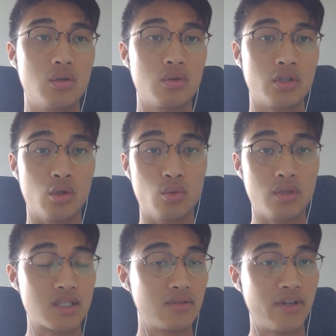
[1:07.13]

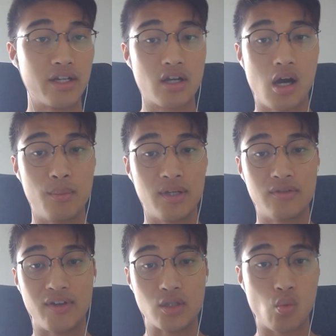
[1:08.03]
This is very common in
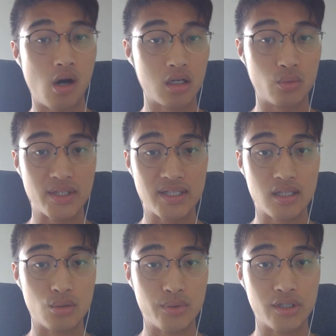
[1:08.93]
fetch water. We see
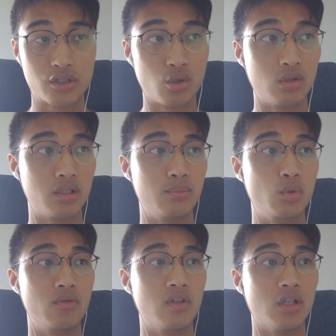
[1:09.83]
the rear shoulder
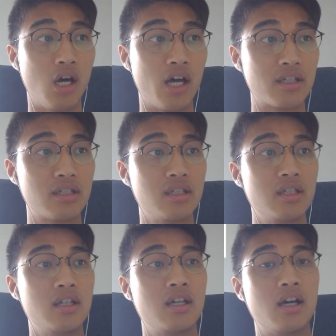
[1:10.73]
move a lot.
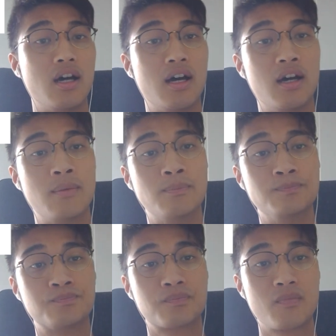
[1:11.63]

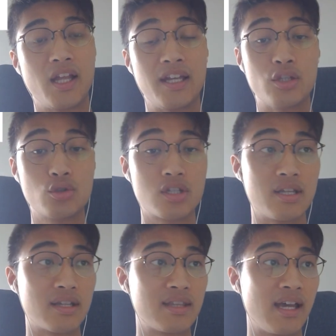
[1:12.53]
And I used to
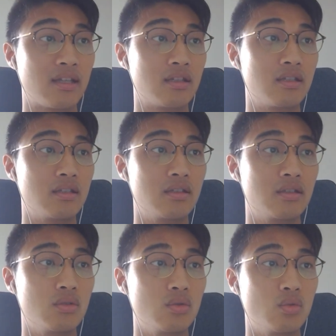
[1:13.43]
think that
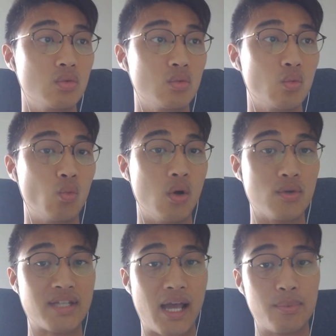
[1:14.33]
what
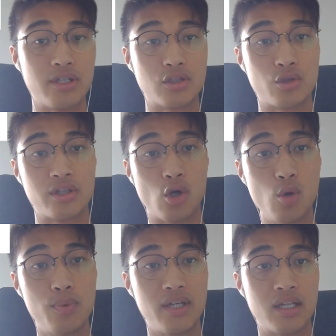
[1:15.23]
was happening during the
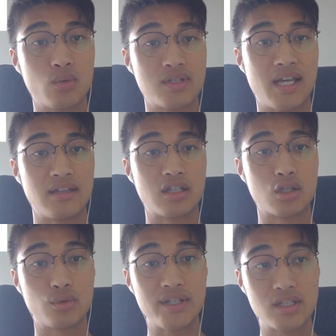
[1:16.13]
opening was that the
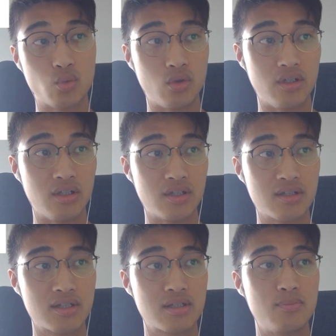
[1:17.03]
crease would
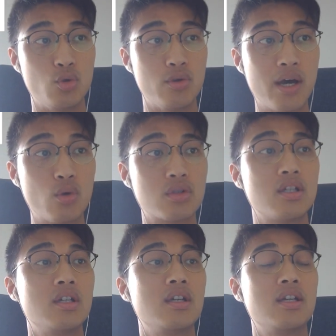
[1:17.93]
smooth out.
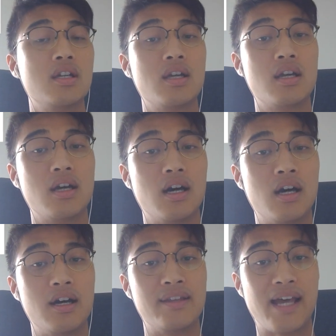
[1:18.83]

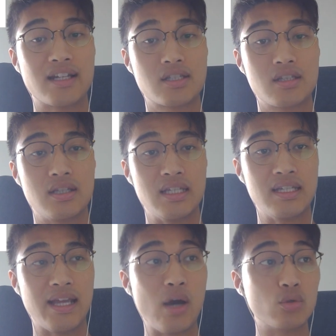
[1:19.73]
And that's
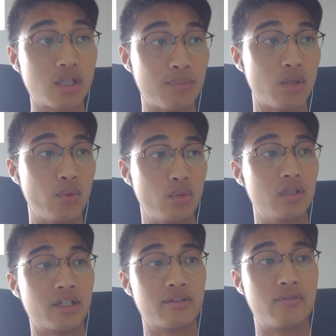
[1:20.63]
the outcome that we were
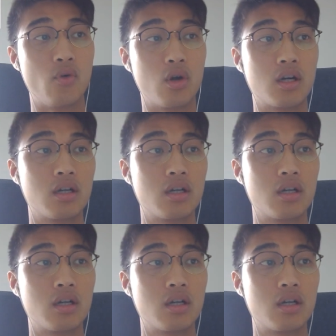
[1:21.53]
looking for.